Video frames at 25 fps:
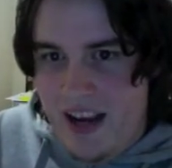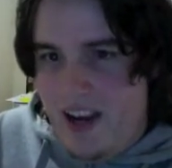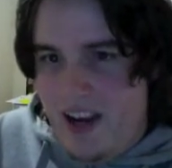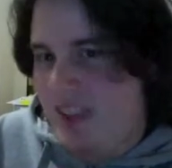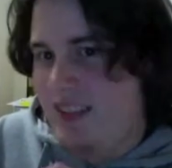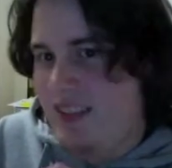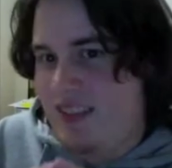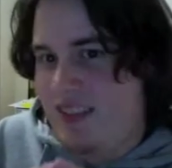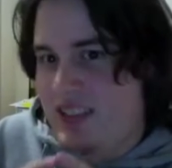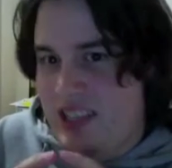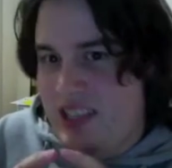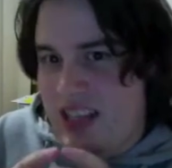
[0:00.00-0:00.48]

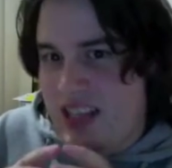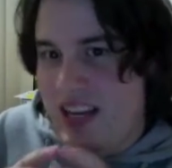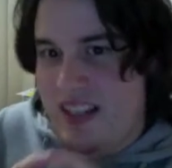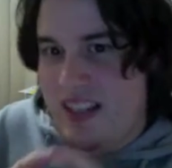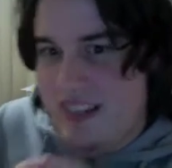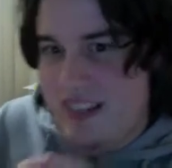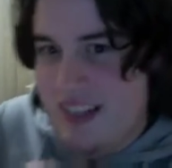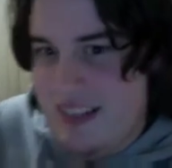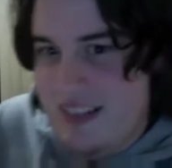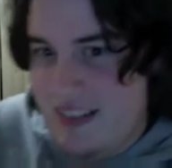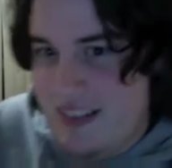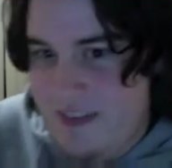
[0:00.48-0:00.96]
It's
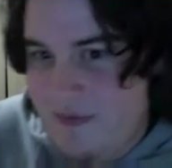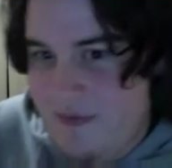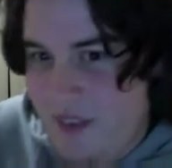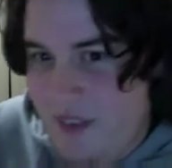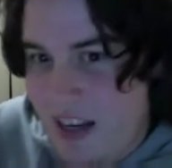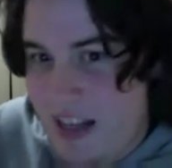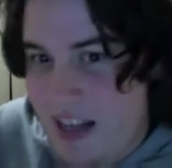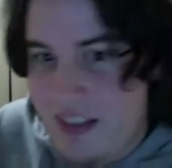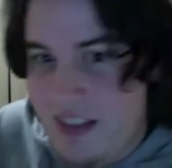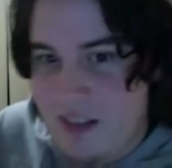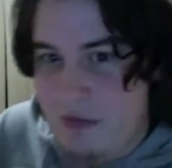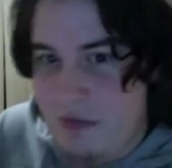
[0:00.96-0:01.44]
shit. It's
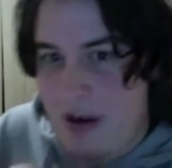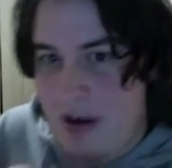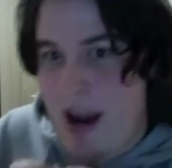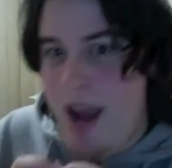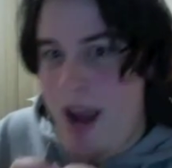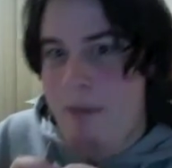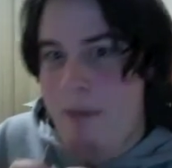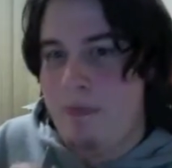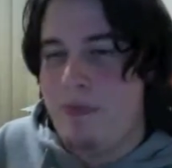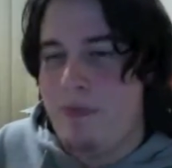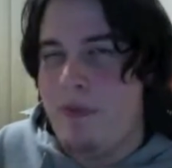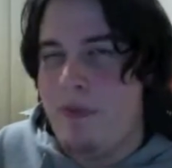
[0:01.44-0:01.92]
fucking
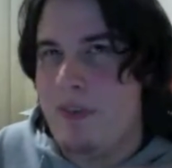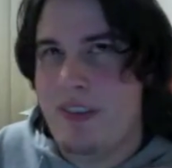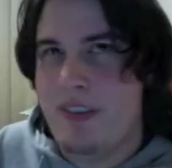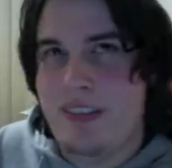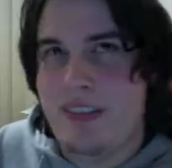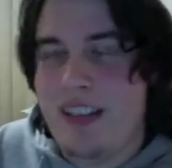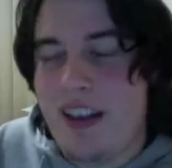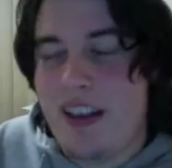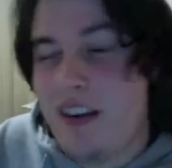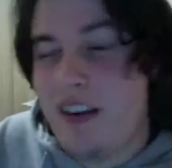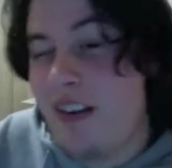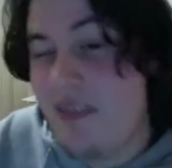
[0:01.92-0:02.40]
crap. Or,
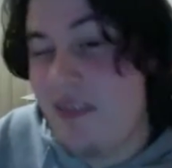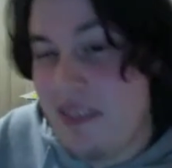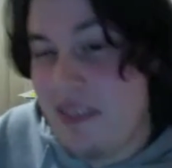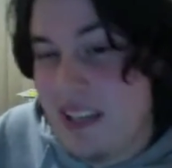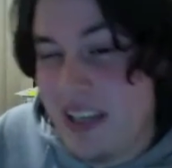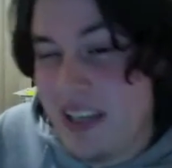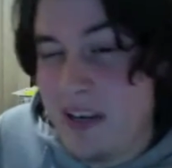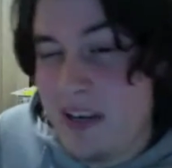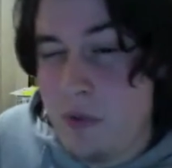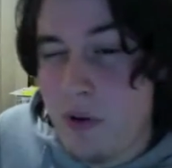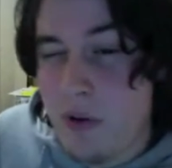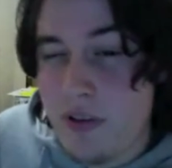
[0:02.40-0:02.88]
I don't even
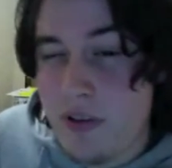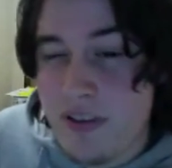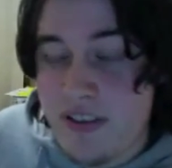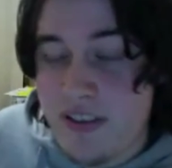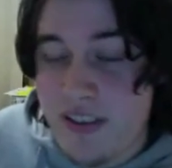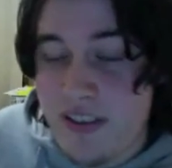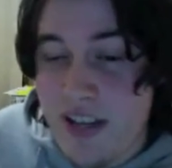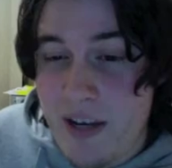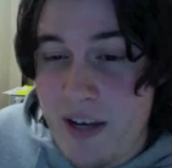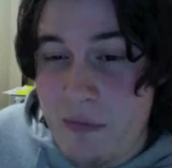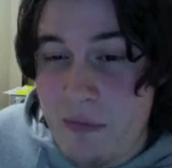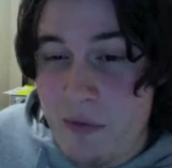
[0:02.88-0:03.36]
think he watches
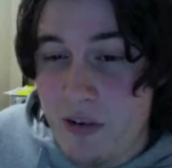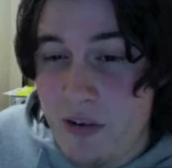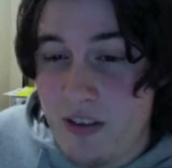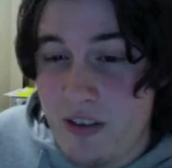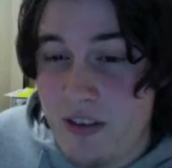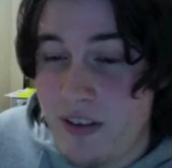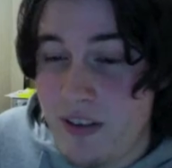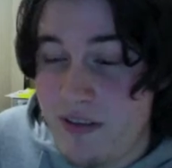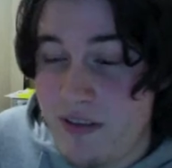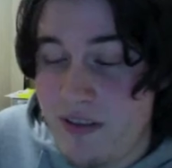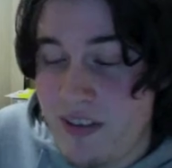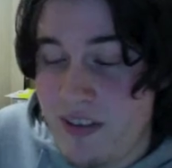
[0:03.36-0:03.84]
it anymore,
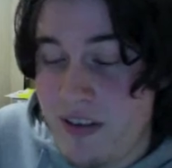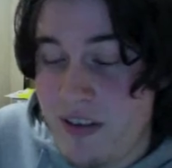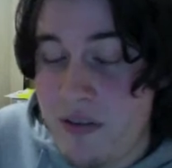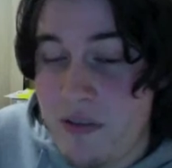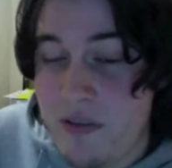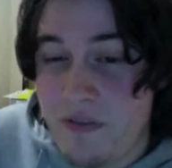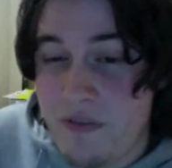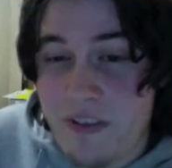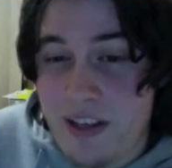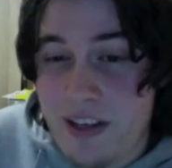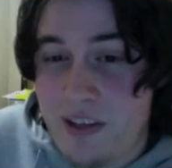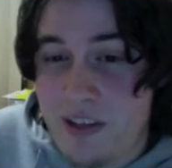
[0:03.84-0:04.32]
and who
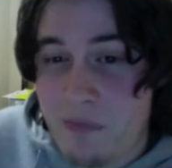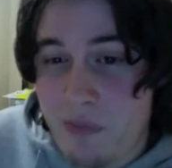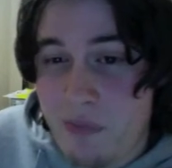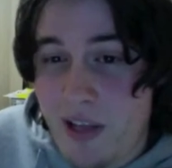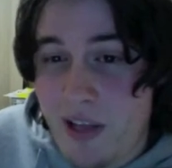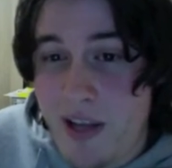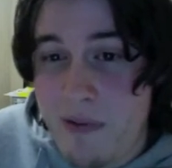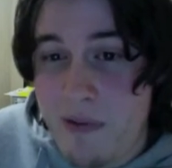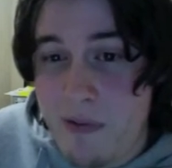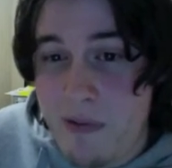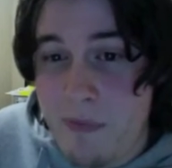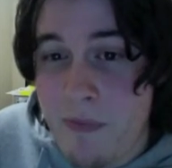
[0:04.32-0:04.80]
the fuck can
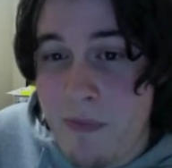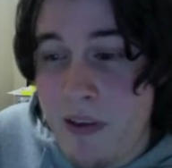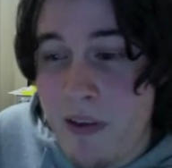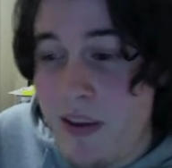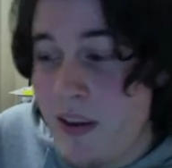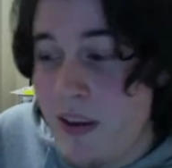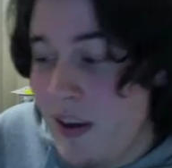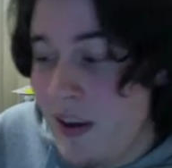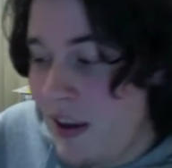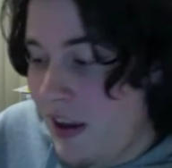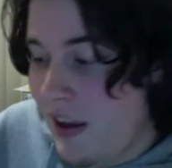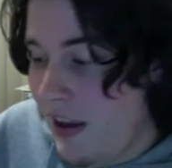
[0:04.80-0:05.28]
blame him?
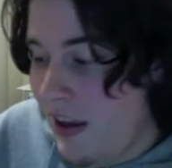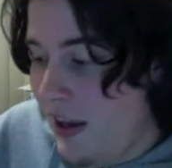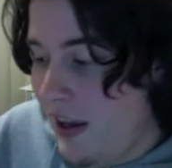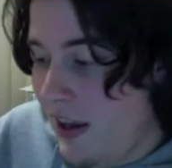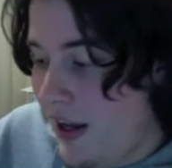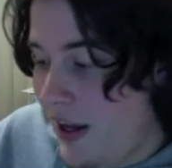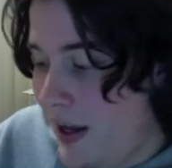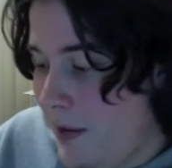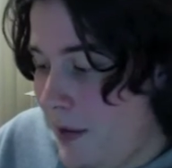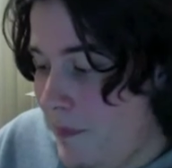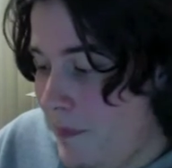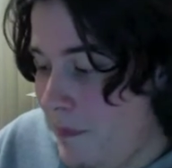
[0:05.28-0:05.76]

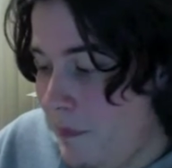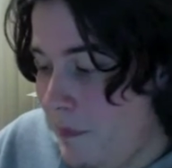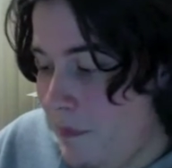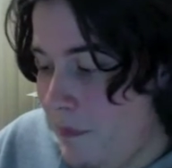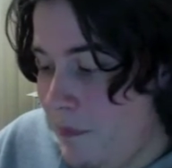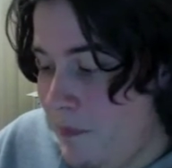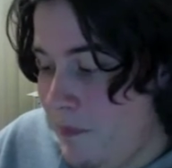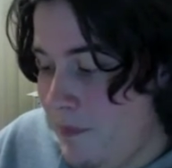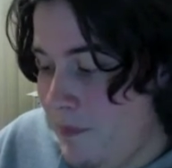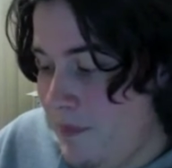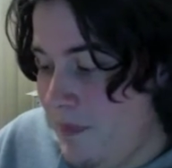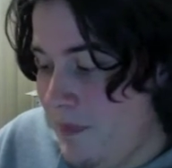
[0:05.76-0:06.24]

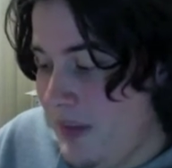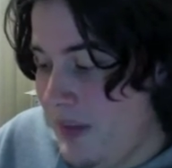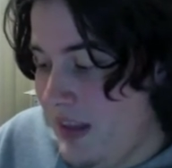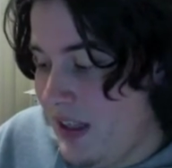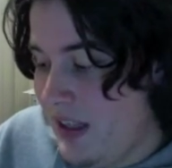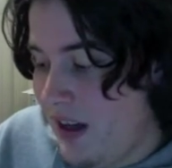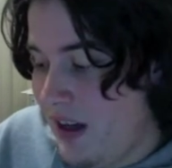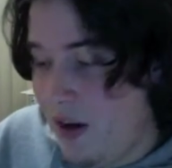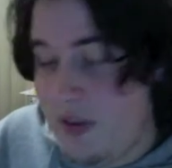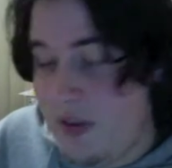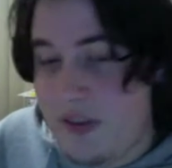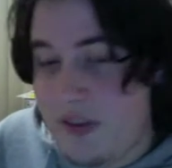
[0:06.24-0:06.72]

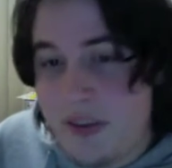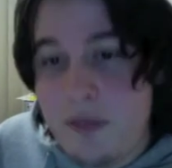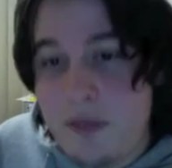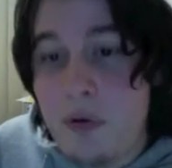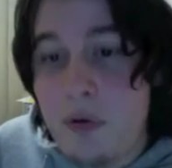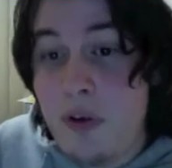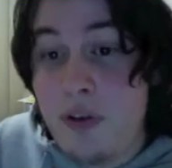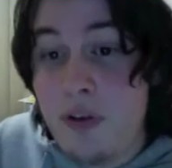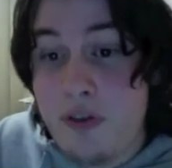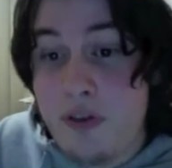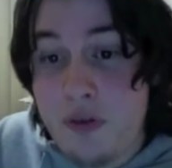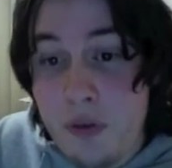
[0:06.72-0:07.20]
I'll still
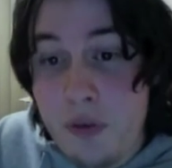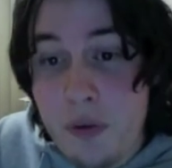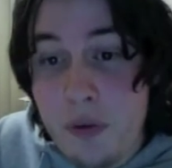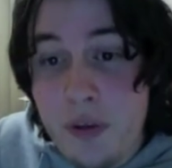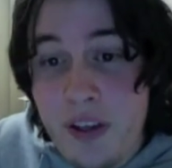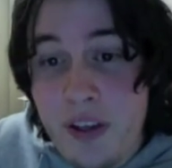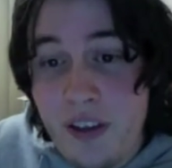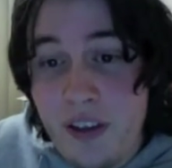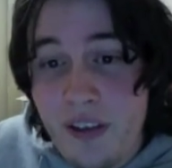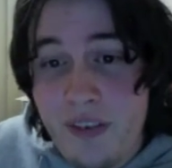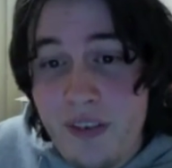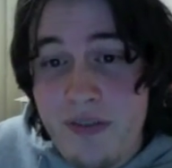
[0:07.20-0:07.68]
watch Fool
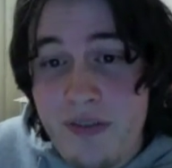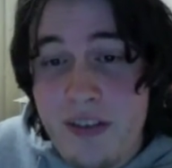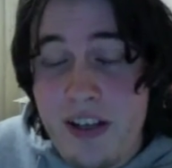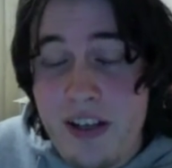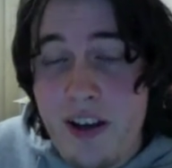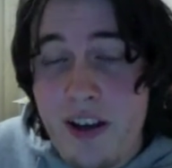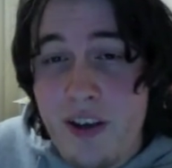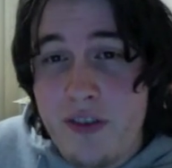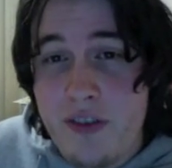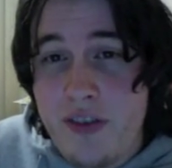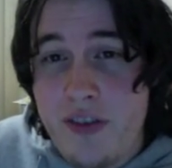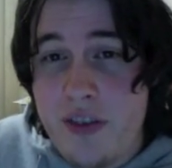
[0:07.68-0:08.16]
Killer's
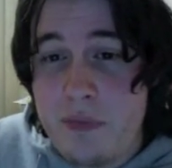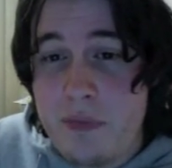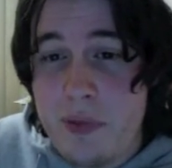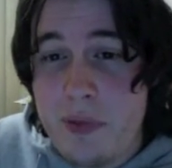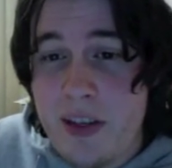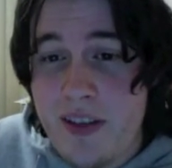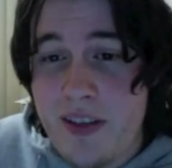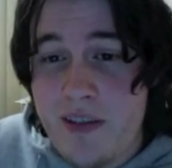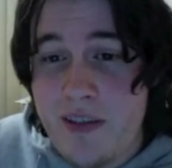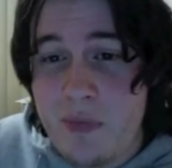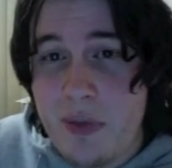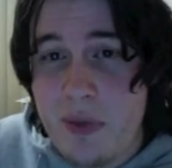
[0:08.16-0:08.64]
videos just
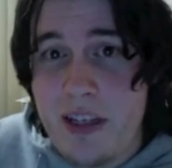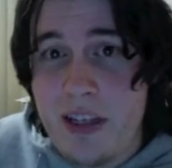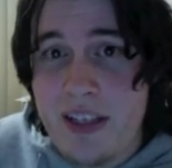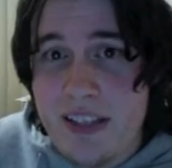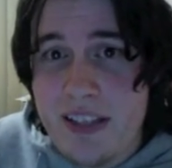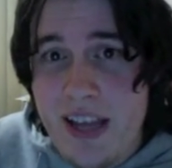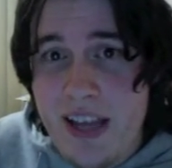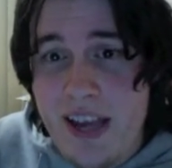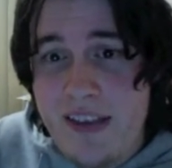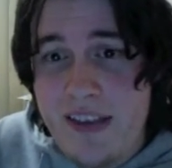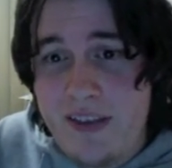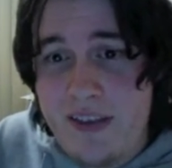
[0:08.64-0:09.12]
because when he
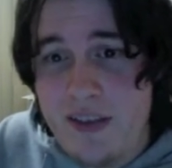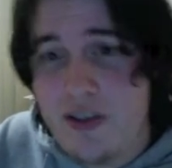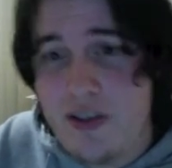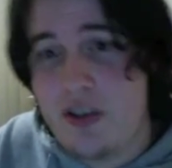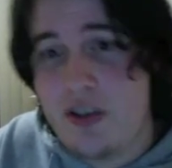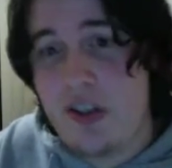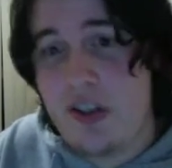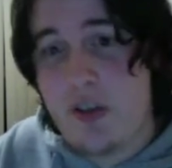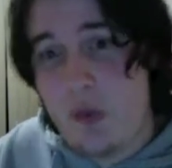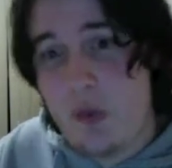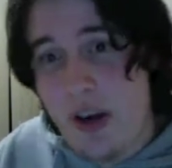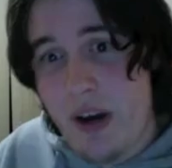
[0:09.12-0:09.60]
tears it to
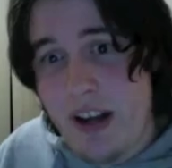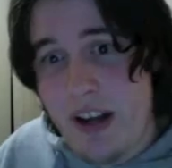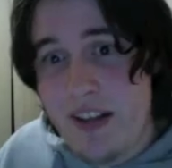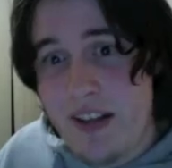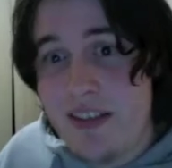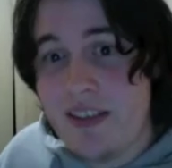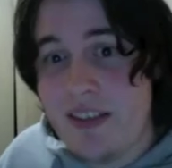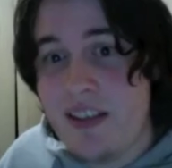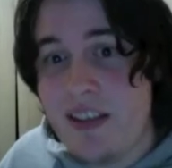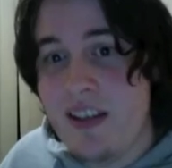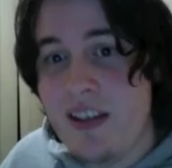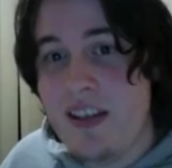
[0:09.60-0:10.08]

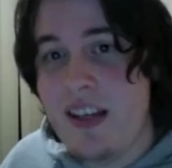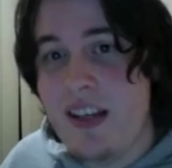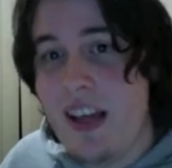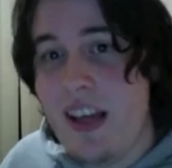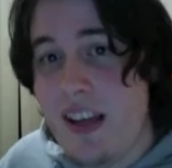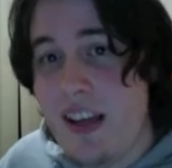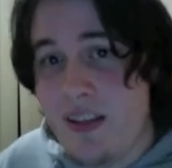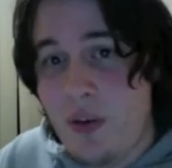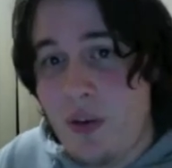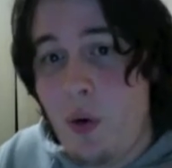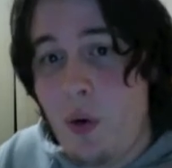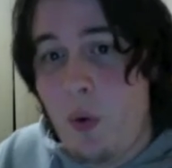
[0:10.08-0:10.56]
shreds,
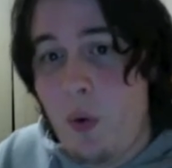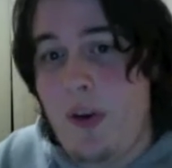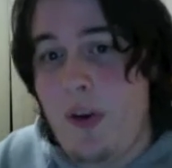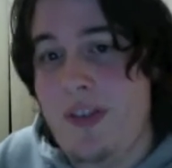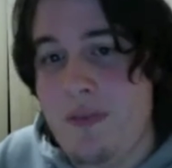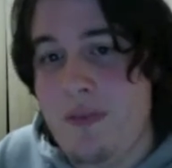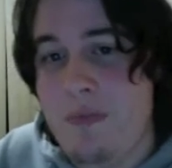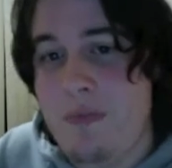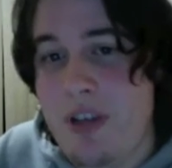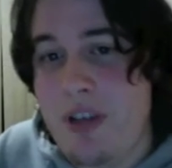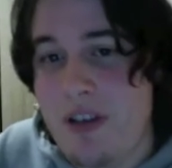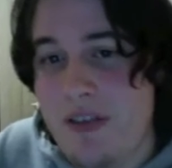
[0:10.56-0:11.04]
it's
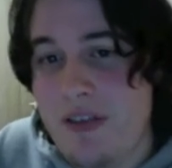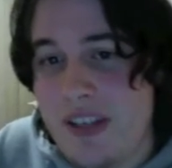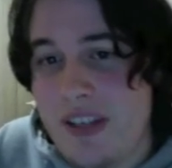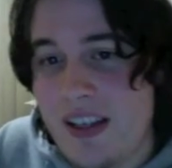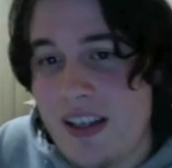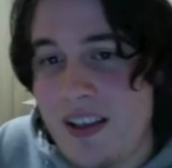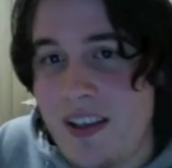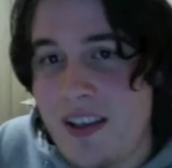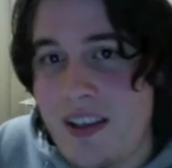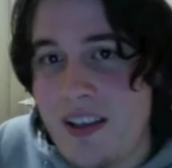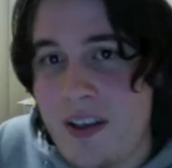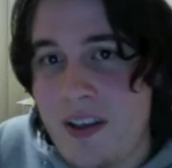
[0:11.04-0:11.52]
always
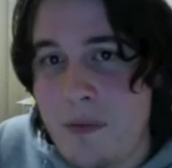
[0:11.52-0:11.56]
amusing.